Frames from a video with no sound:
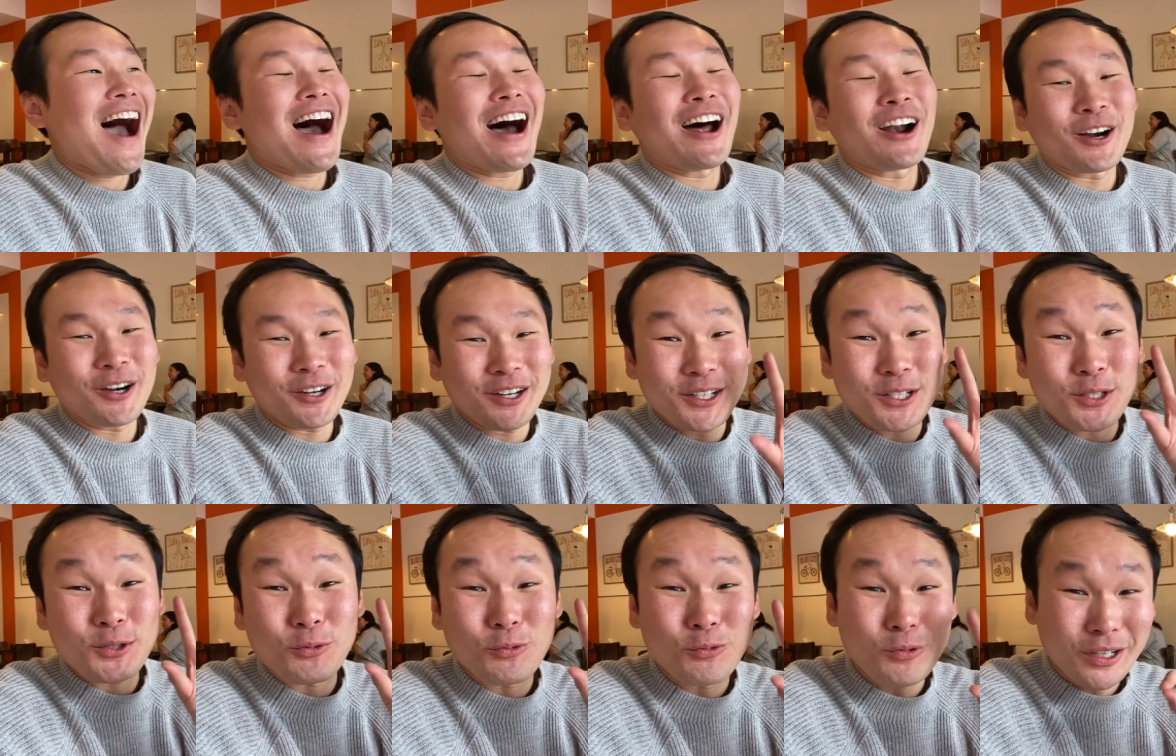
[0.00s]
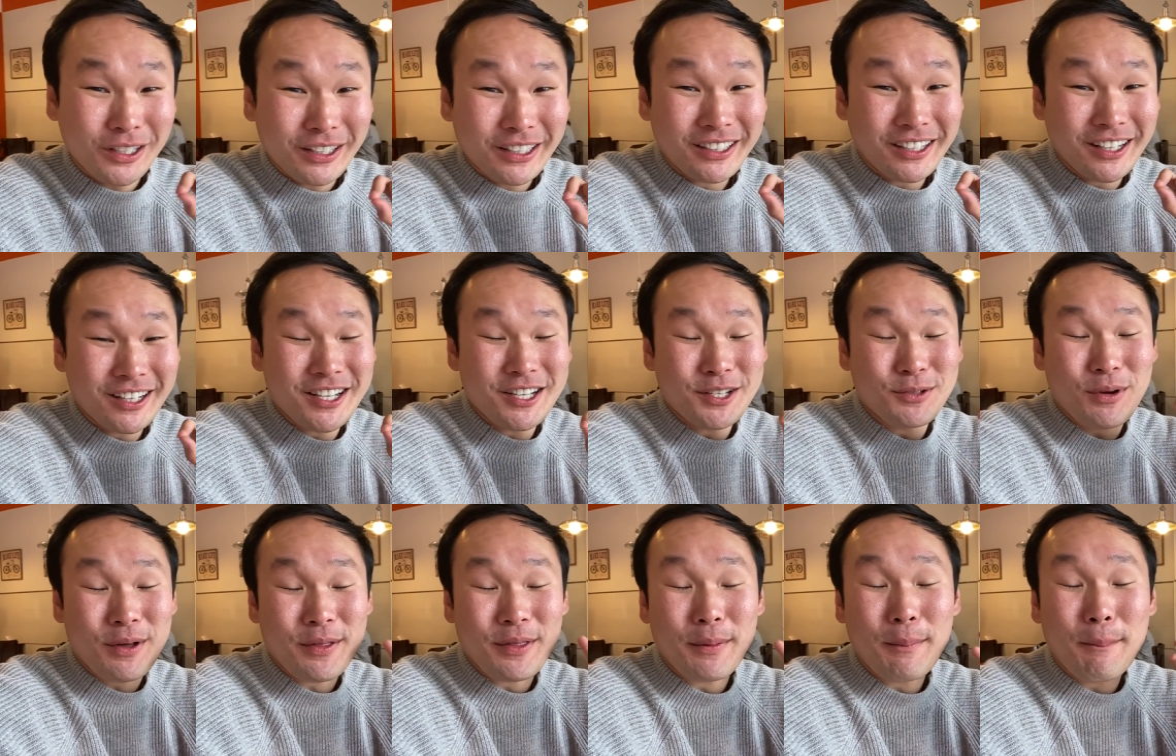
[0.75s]
Heard is really good. It's
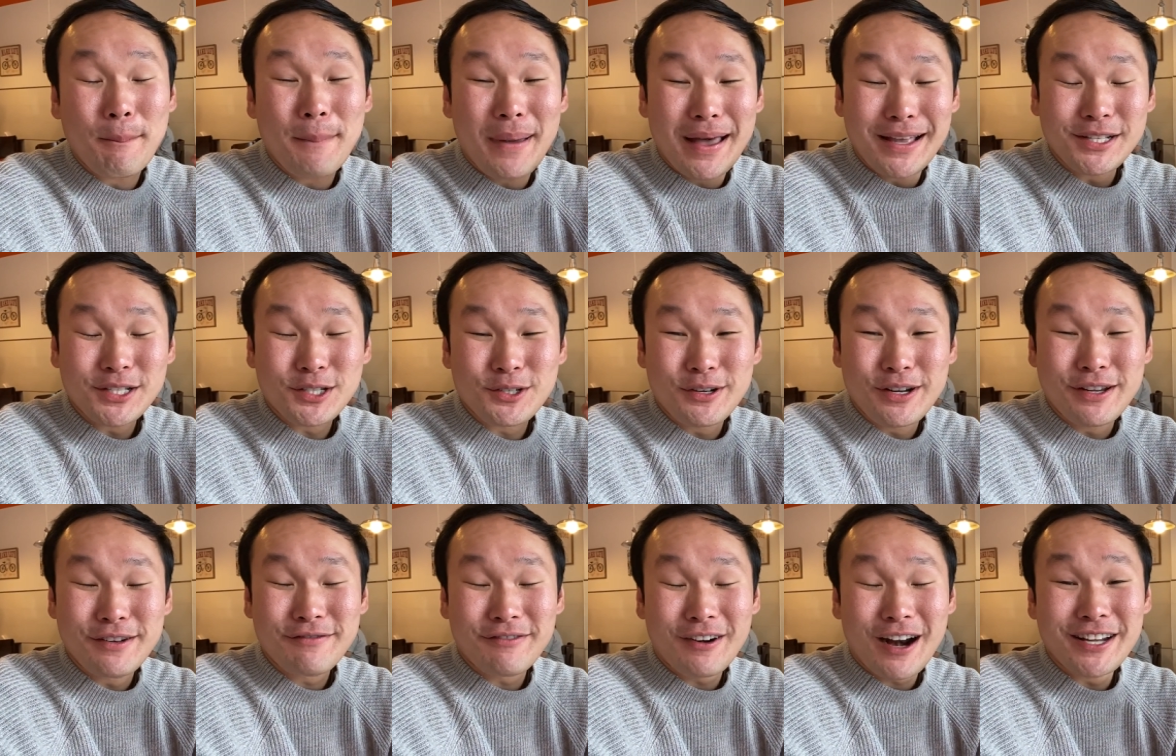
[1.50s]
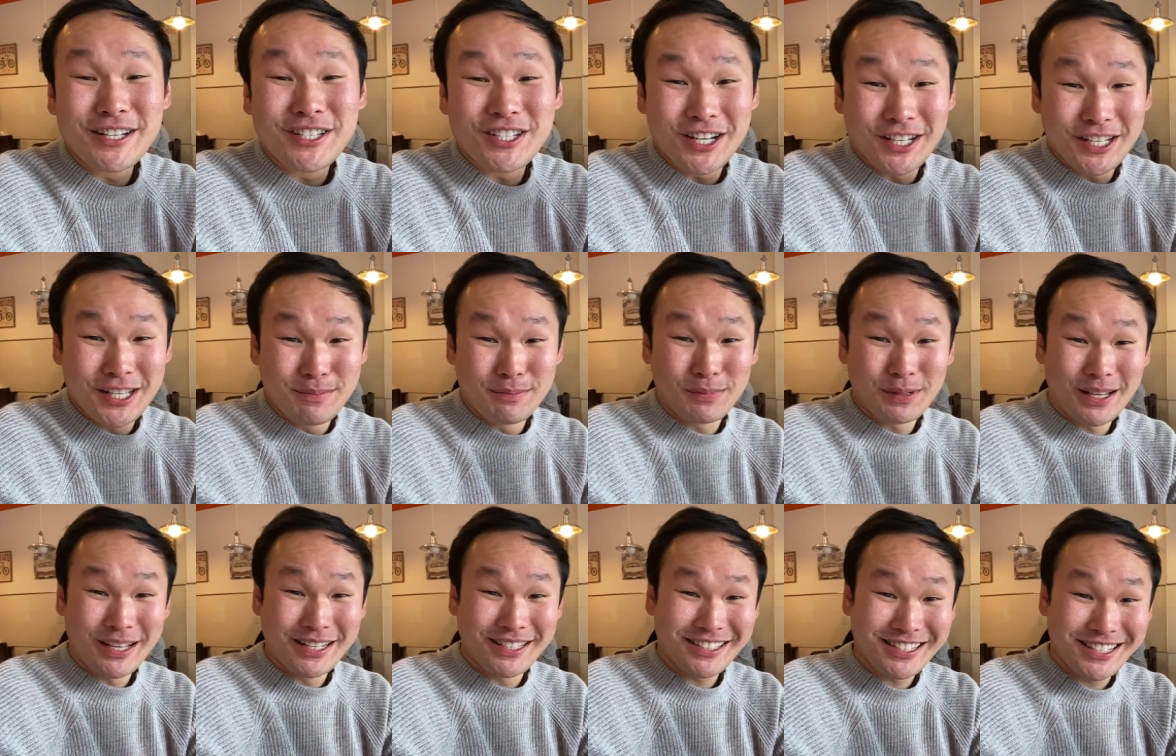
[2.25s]
one of the best Korean fried chicken
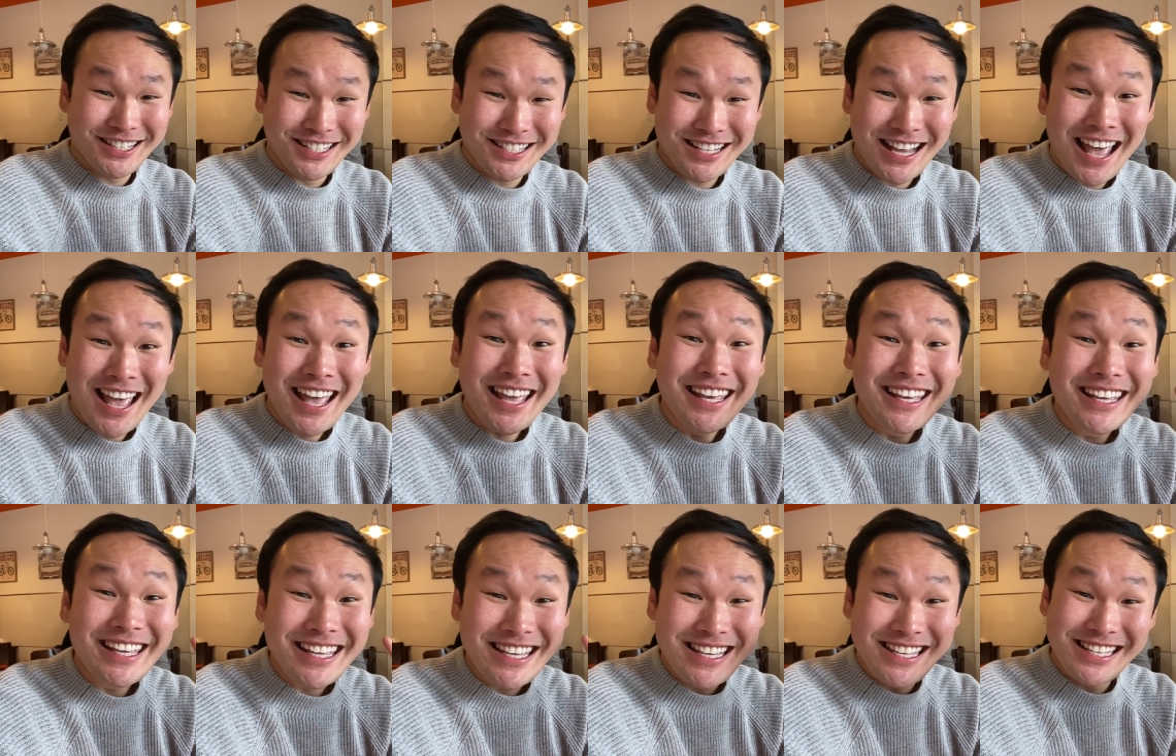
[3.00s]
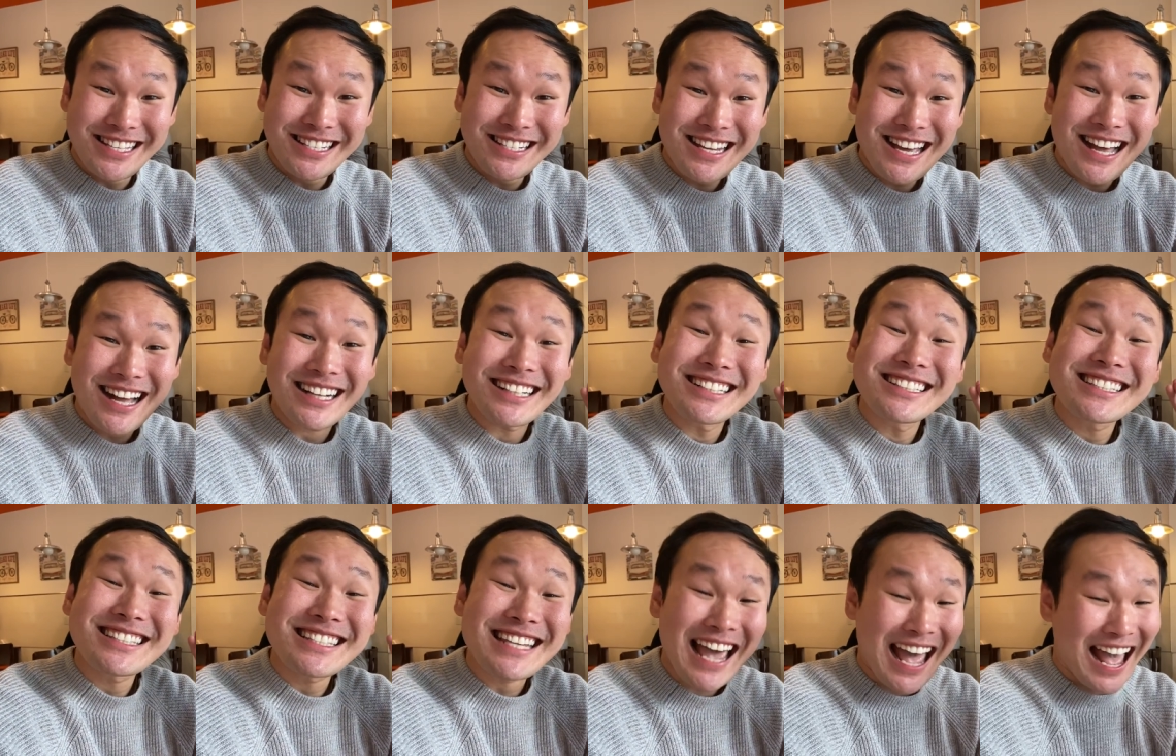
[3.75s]
places in
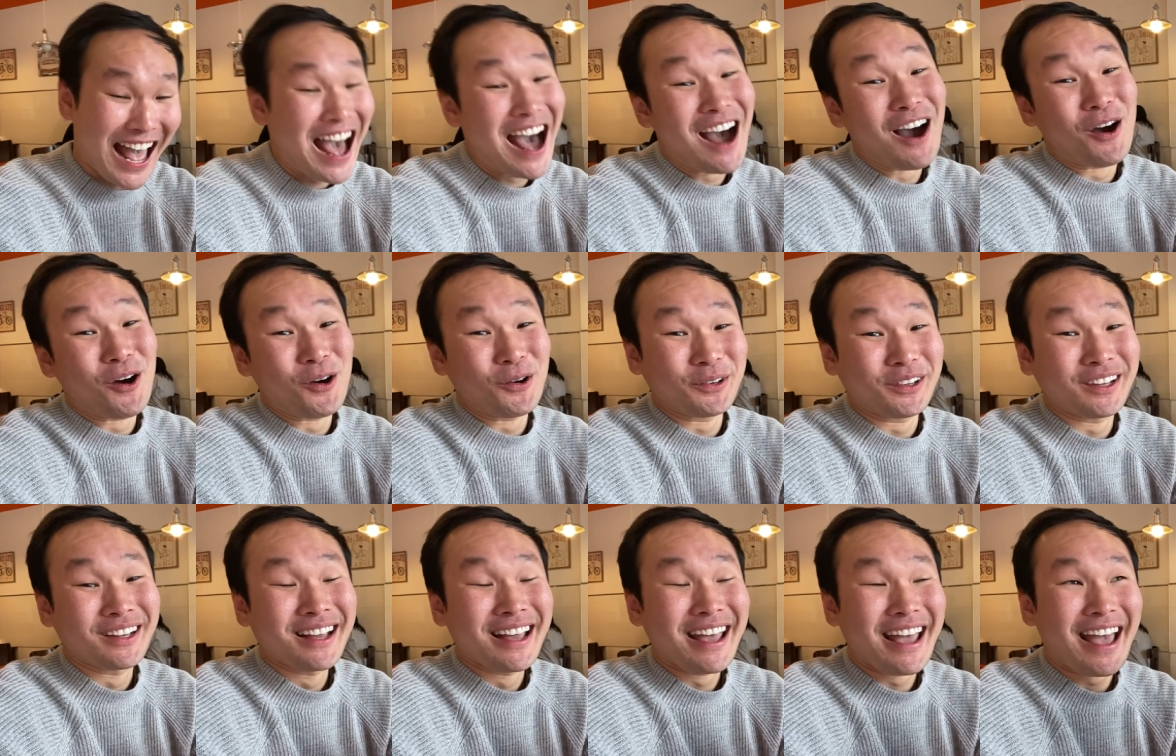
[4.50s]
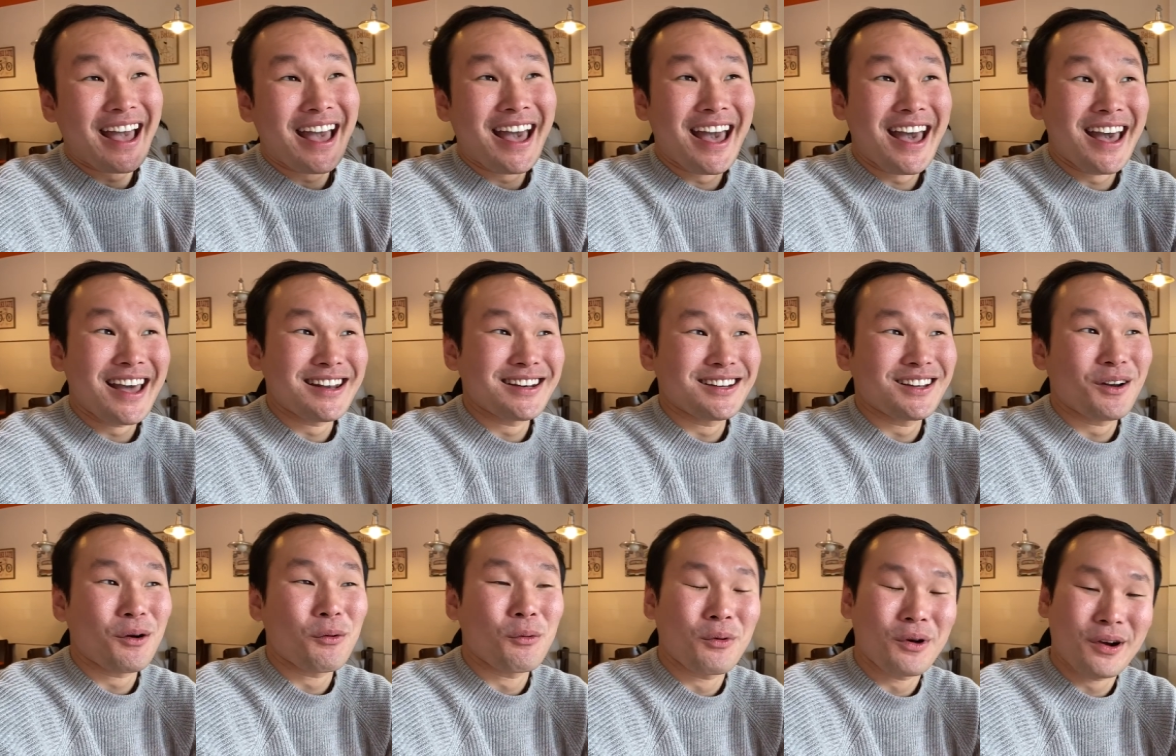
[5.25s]
town, and
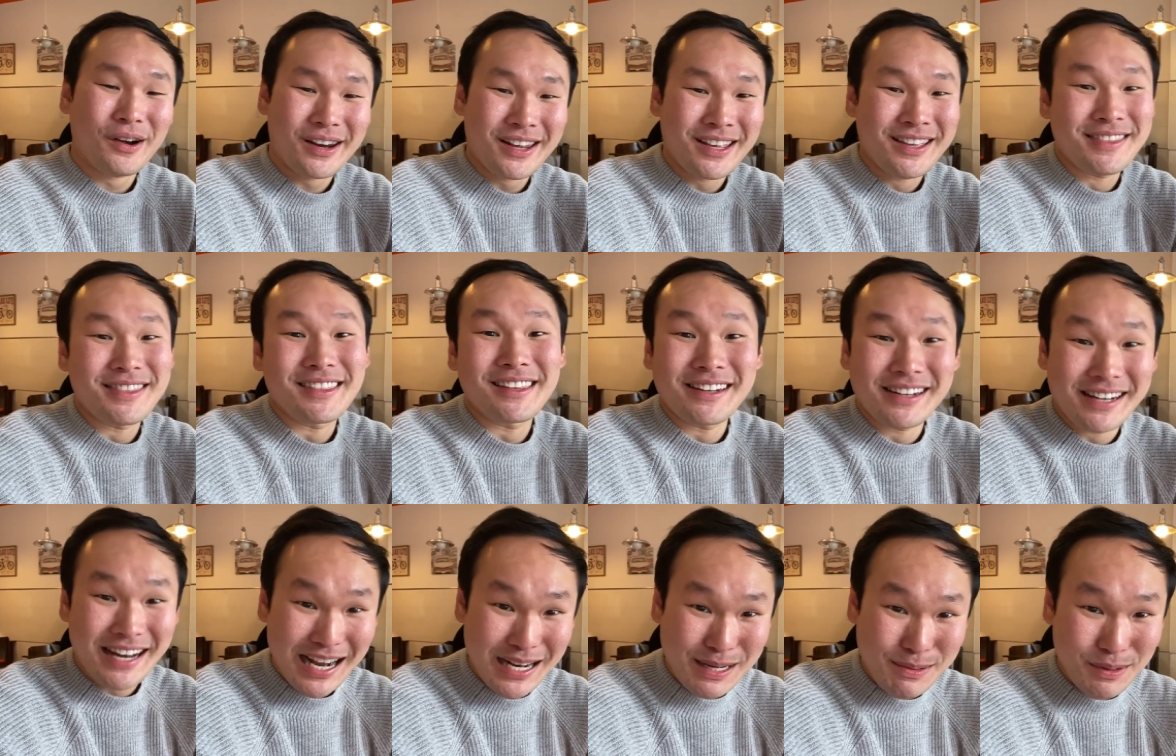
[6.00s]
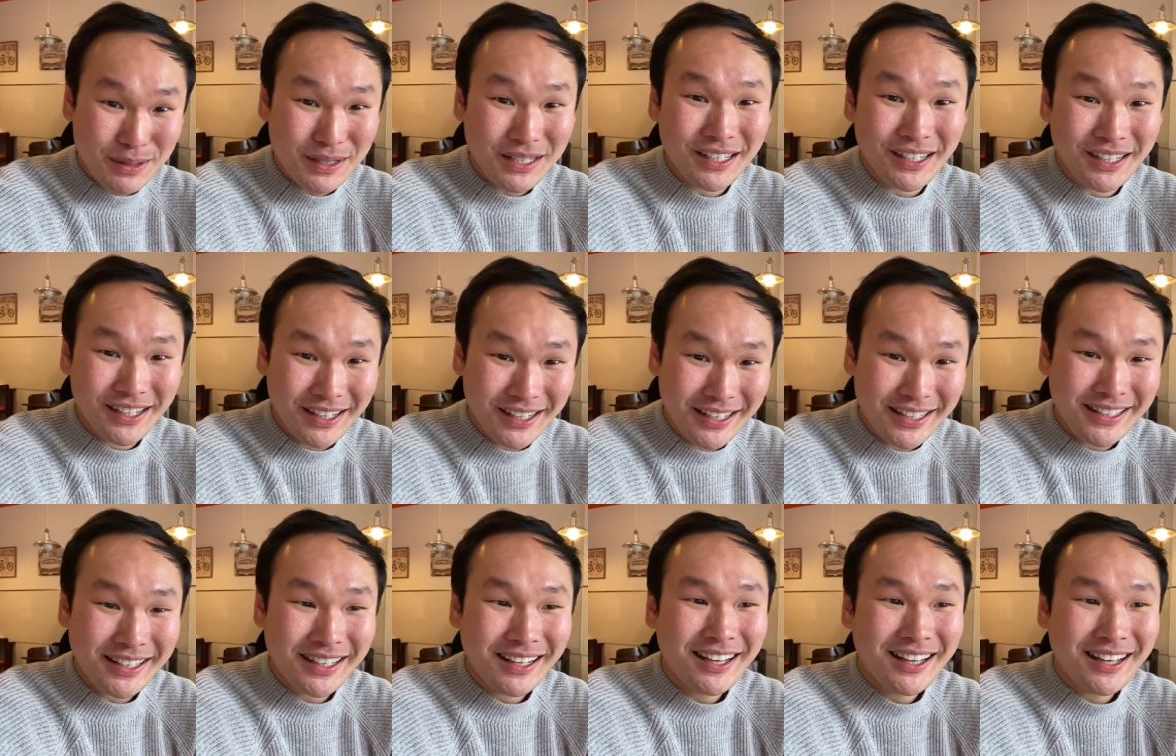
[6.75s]
we're in the neighborhood